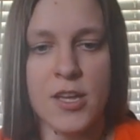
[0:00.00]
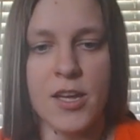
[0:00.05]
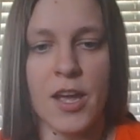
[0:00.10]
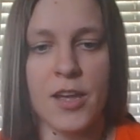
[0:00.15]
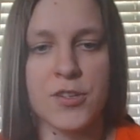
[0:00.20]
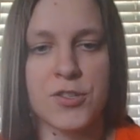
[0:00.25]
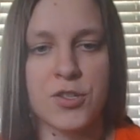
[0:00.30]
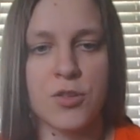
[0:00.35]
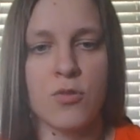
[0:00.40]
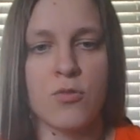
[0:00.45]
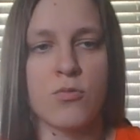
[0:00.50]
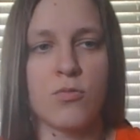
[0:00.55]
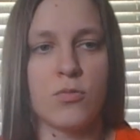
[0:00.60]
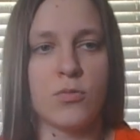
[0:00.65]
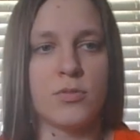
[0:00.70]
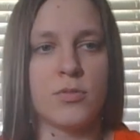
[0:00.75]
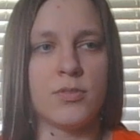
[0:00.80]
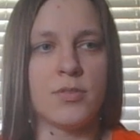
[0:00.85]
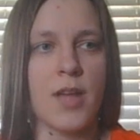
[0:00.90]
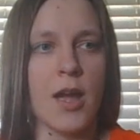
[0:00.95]
And so
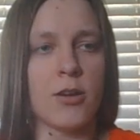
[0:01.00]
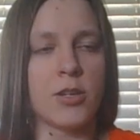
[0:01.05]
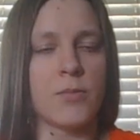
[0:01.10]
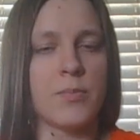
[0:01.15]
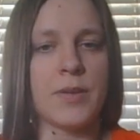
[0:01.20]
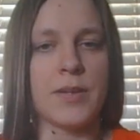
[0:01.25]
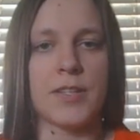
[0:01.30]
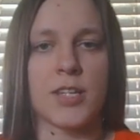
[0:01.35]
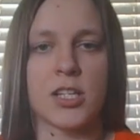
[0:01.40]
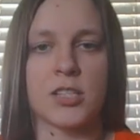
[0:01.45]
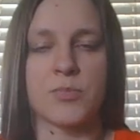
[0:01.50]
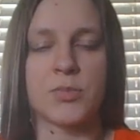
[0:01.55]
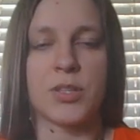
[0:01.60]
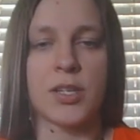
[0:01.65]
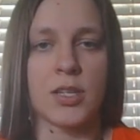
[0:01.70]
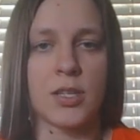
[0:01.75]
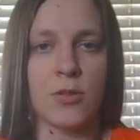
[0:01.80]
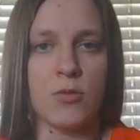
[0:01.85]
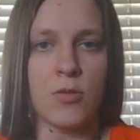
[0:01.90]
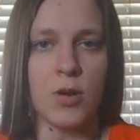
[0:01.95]
now the being tells me,
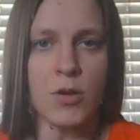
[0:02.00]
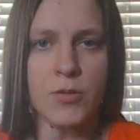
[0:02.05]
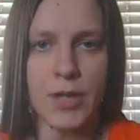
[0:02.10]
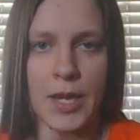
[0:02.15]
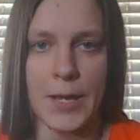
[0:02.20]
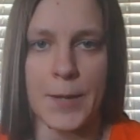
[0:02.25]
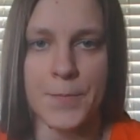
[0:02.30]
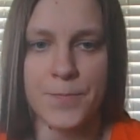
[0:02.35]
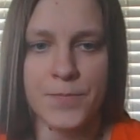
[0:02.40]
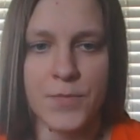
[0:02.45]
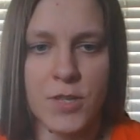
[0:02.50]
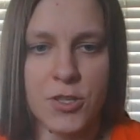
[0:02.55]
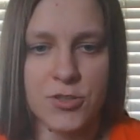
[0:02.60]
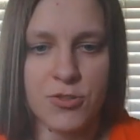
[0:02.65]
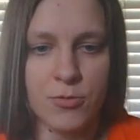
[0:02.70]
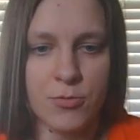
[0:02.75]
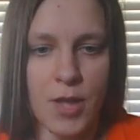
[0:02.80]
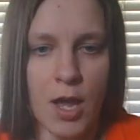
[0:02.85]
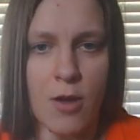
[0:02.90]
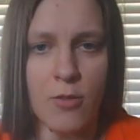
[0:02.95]
like, you know, okay,
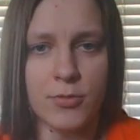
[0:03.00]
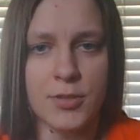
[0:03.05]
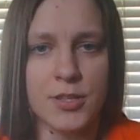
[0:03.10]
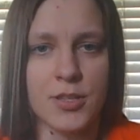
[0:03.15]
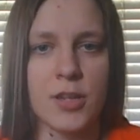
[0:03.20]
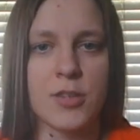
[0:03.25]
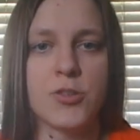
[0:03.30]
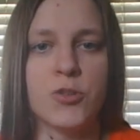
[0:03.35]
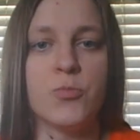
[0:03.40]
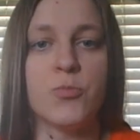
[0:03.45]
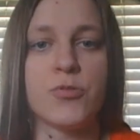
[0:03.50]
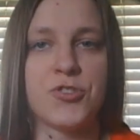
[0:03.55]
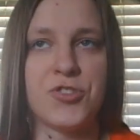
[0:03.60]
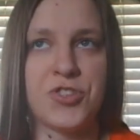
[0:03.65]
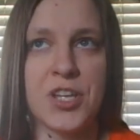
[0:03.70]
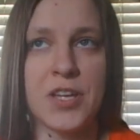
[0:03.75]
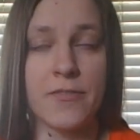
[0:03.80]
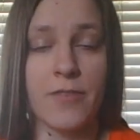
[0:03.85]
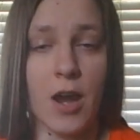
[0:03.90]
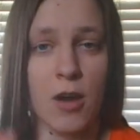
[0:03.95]
so now that as you
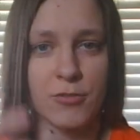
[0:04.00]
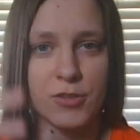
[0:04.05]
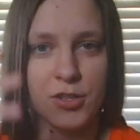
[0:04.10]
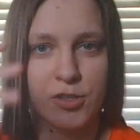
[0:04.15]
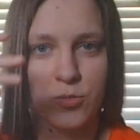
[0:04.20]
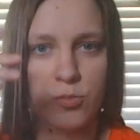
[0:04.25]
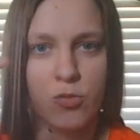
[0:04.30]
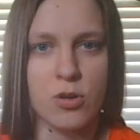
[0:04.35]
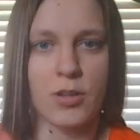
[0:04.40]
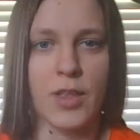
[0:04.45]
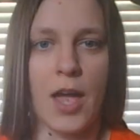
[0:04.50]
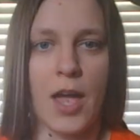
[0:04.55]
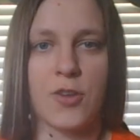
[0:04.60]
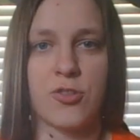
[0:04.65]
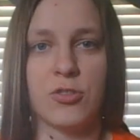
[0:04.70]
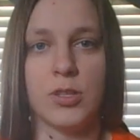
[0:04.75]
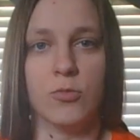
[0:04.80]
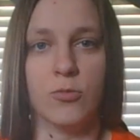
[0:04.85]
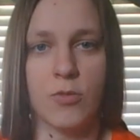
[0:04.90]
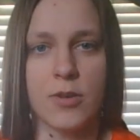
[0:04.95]
perceive how this world
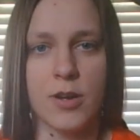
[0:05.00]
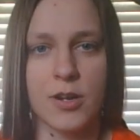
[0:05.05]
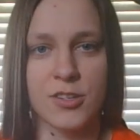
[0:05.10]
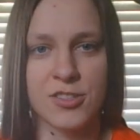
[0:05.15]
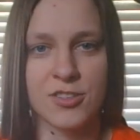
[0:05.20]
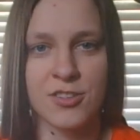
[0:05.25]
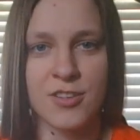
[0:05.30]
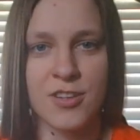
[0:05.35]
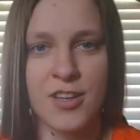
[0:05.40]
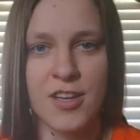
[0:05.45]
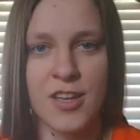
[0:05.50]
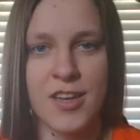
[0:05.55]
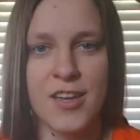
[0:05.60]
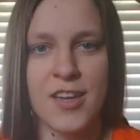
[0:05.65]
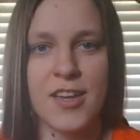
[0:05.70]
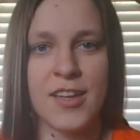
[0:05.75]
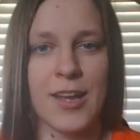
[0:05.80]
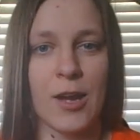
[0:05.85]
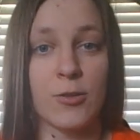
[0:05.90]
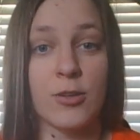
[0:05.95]
actually works,
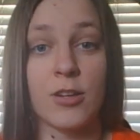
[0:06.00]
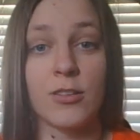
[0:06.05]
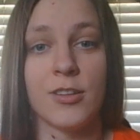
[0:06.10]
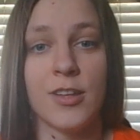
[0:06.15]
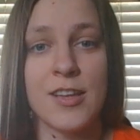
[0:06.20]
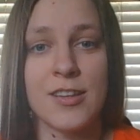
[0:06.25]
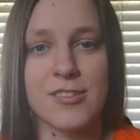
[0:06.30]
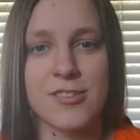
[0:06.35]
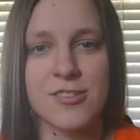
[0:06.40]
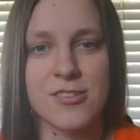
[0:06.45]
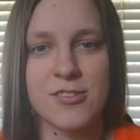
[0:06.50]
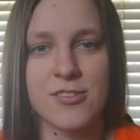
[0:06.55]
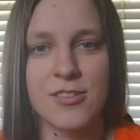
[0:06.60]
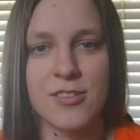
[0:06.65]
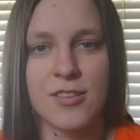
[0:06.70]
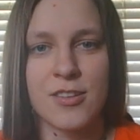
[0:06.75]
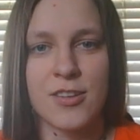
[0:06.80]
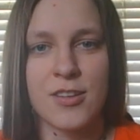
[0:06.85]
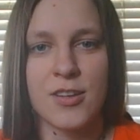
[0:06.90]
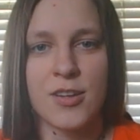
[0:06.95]
how it all is,
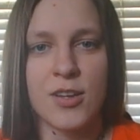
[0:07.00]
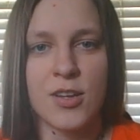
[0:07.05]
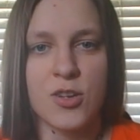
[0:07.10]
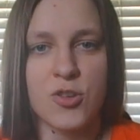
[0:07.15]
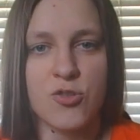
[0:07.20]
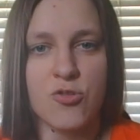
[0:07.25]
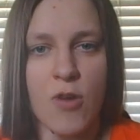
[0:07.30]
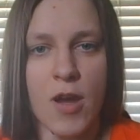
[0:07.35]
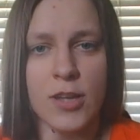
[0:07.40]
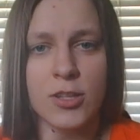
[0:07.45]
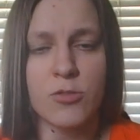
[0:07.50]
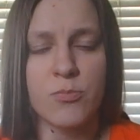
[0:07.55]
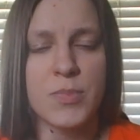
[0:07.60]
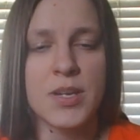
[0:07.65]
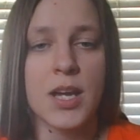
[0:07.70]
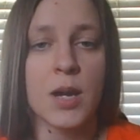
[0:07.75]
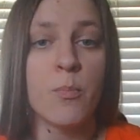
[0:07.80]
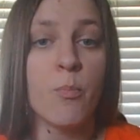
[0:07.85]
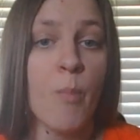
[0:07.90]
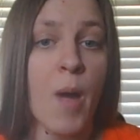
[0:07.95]
try to
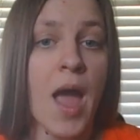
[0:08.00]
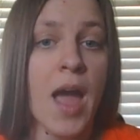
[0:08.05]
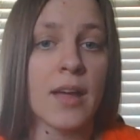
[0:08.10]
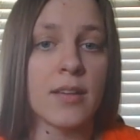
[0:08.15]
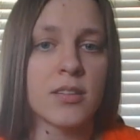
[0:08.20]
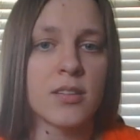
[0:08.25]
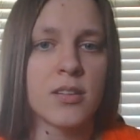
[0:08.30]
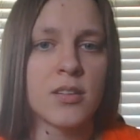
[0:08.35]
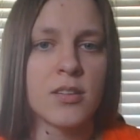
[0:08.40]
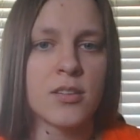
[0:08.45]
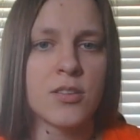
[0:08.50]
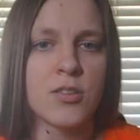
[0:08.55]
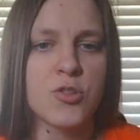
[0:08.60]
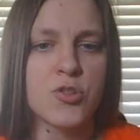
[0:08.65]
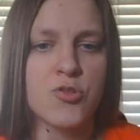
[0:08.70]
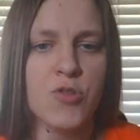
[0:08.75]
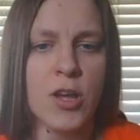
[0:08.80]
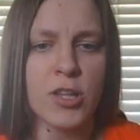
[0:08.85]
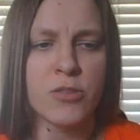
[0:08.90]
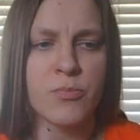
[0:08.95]
become mad,
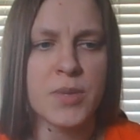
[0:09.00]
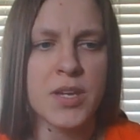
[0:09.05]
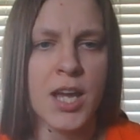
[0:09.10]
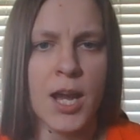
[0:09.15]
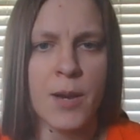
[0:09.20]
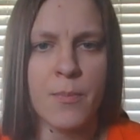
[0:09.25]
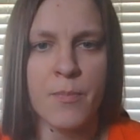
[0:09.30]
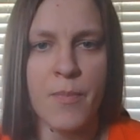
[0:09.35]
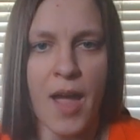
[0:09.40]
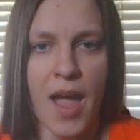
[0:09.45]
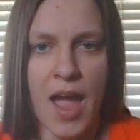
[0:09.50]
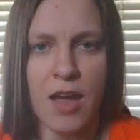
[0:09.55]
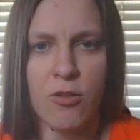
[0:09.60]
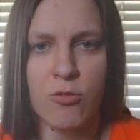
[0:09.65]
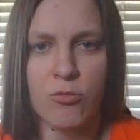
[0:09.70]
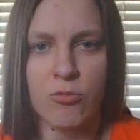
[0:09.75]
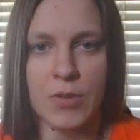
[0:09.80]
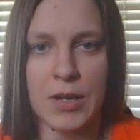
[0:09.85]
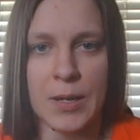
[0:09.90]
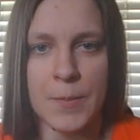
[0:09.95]
try to become
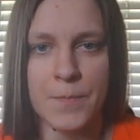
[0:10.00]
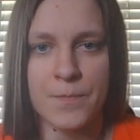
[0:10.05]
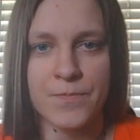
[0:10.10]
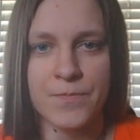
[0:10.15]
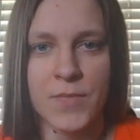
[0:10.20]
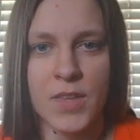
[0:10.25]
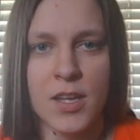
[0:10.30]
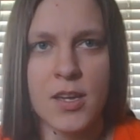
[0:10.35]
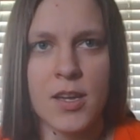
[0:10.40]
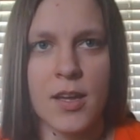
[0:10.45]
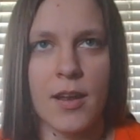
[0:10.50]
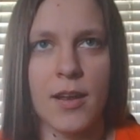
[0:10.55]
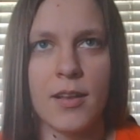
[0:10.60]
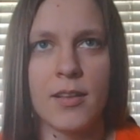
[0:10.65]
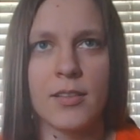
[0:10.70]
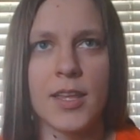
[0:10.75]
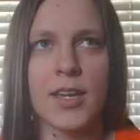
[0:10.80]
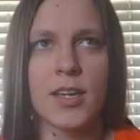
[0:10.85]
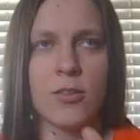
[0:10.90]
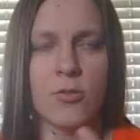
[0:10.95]
angry.
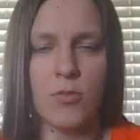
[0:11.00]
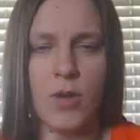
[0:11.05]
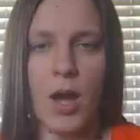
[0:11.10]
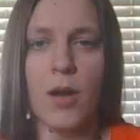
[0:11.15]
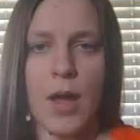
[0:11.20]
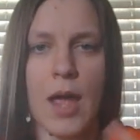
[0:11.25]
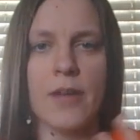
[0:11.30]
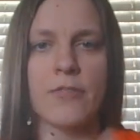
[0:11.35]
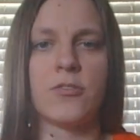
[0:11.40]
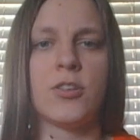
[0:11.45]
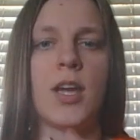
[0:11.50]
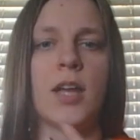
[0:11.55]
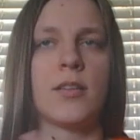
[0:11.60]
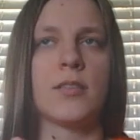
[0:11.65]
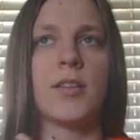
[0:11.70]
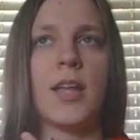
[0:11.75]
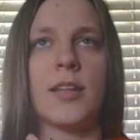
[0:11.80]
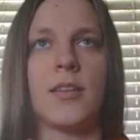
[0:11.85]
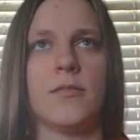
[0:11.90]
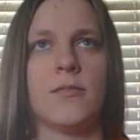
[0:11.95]
And, like, you know, I have to get
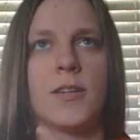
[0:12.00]
in that.